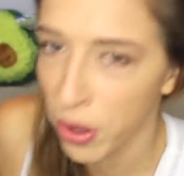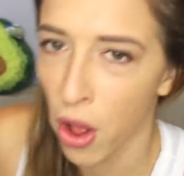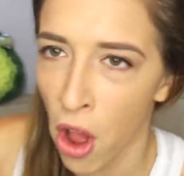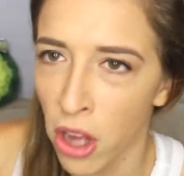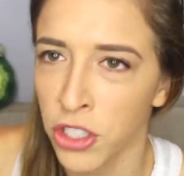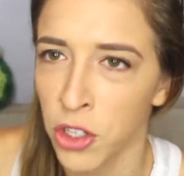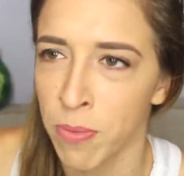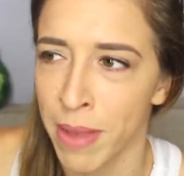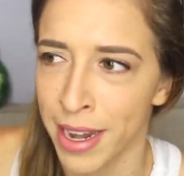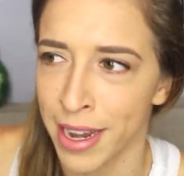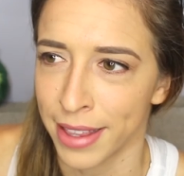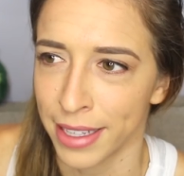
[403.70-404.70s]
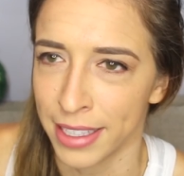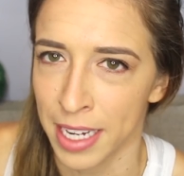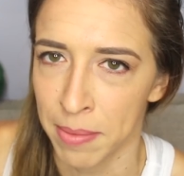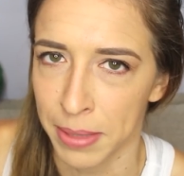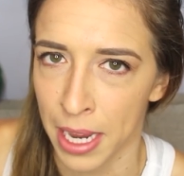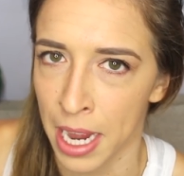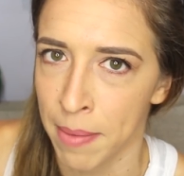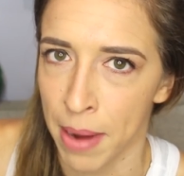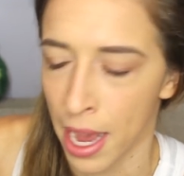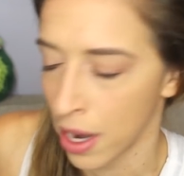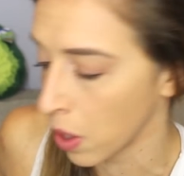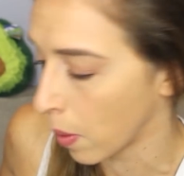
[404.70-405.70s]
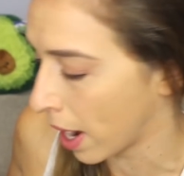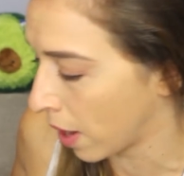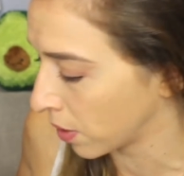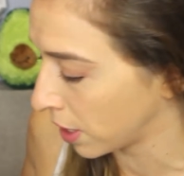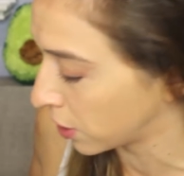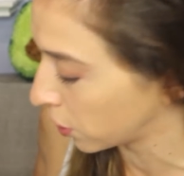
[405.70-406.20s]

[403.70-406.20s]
but also mini at the same time. I don't know how they